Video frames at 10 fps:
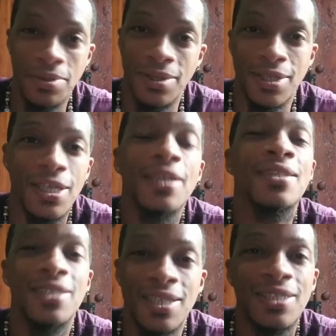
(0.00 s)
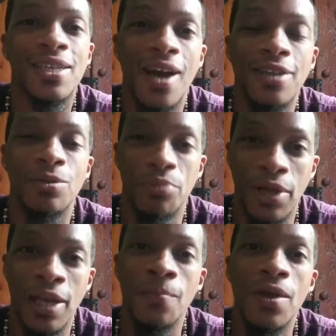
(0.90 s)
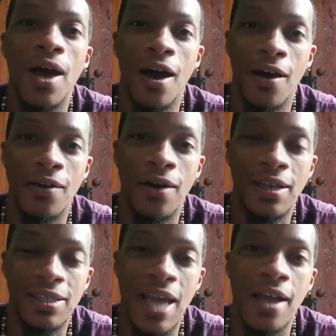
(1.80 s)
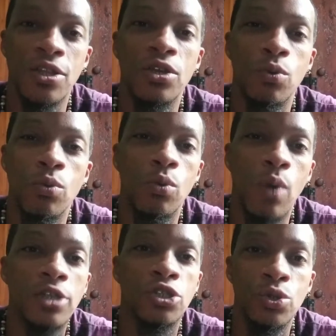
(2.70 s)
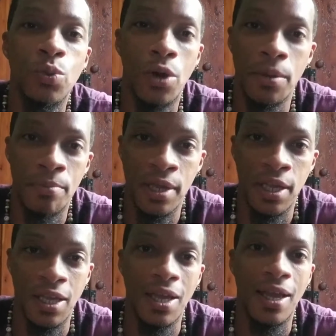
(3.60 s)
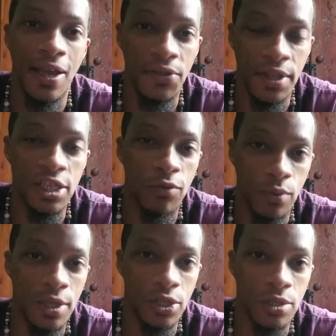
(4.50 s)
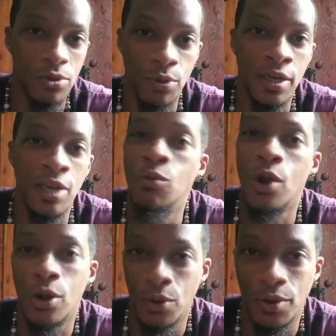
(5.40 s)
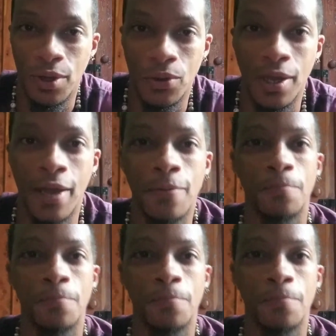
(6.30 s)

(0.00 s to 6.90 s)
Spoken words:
sit and just contemplate exactly what you want to be in this 3D world, okay?